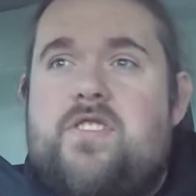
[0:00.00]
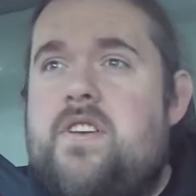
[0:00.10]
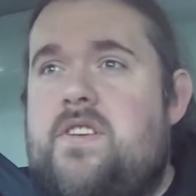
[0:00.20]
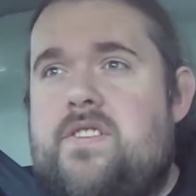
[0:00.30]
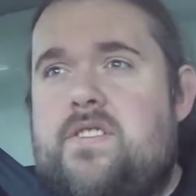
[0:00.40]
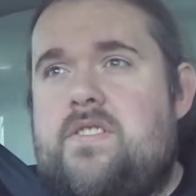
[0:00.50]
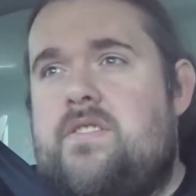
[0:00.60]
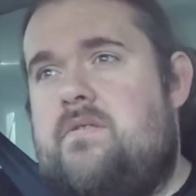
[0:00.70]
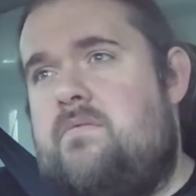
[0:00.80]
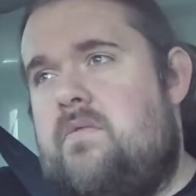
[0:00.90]
is
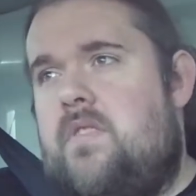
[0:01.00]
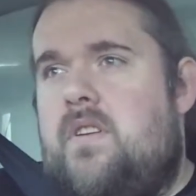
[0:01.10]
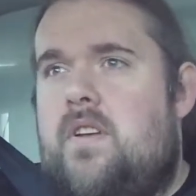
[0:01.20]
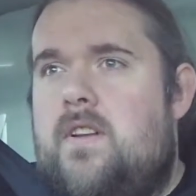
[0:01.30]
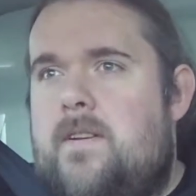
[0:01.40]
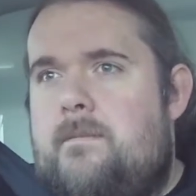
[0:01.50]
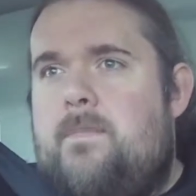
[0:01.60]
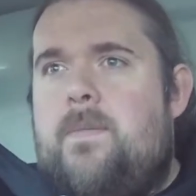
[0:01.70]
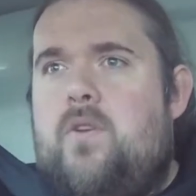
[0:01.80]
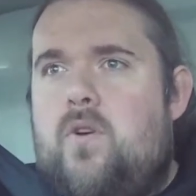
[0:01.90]

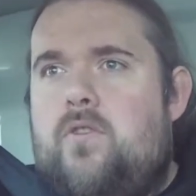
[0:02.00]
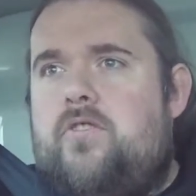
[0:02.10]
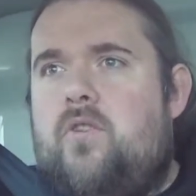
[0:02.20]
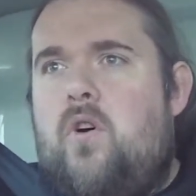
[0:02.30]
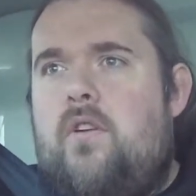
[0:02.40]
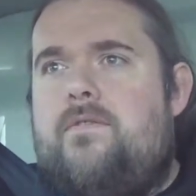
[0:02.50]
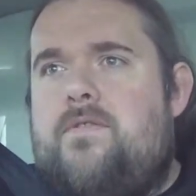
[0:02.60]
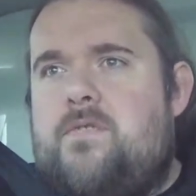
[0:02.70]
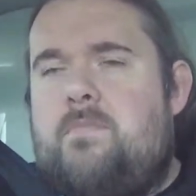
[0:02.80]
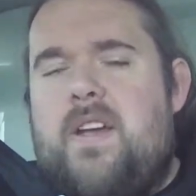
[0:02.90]
your sort of
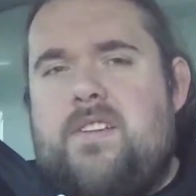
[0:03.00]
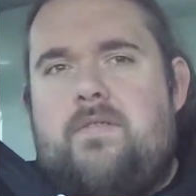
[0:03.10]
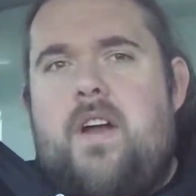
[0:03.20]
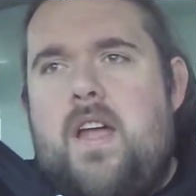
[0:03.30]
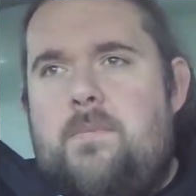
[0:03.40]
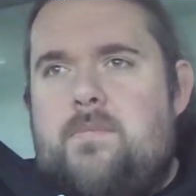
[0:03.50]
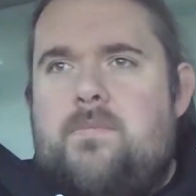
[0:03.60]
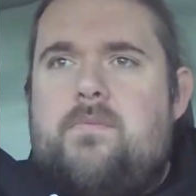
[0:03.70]
space frame